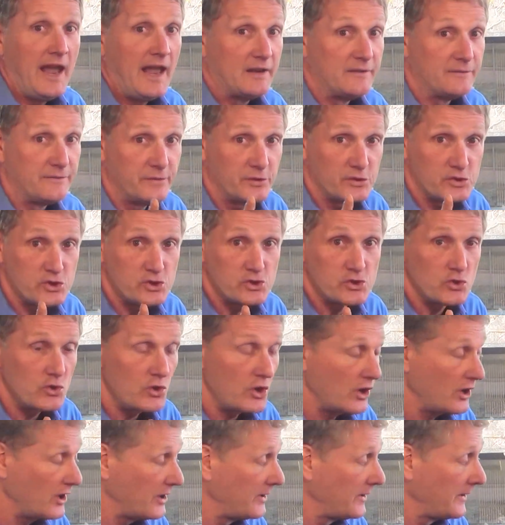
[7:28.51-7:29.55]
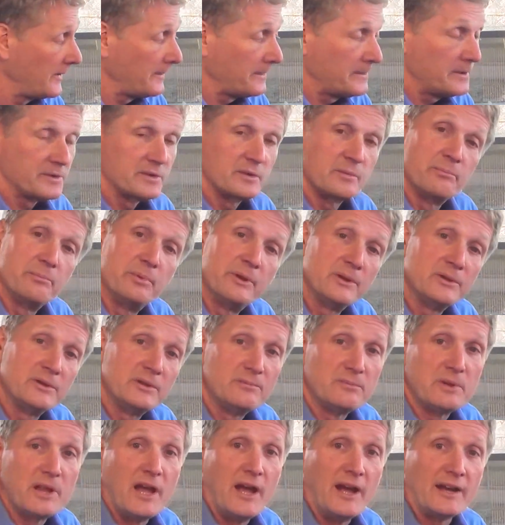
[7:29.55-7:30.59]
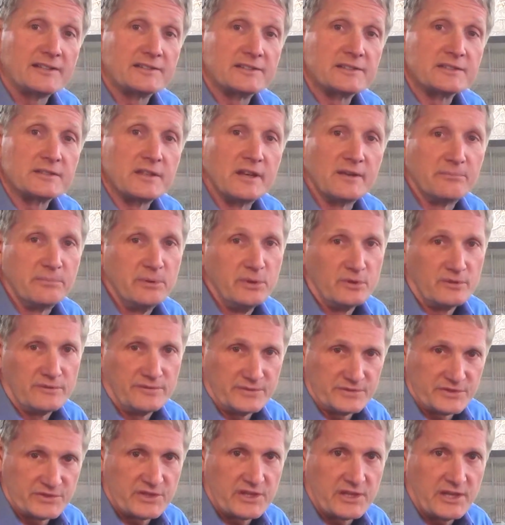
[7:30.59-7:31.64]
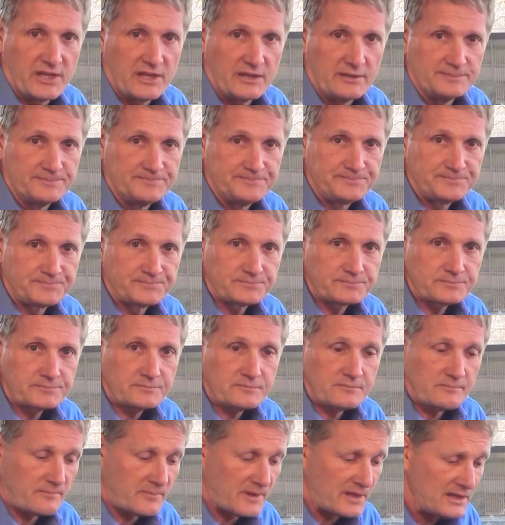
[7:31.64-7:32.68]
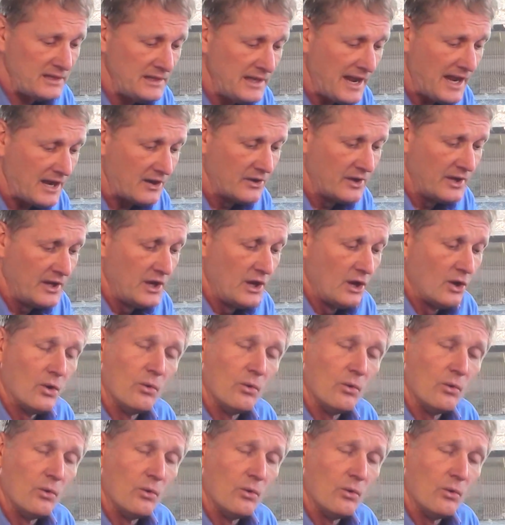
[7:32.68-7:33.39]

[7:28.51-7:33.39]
And for sure, they're the building blocks of beautiful skin. Now,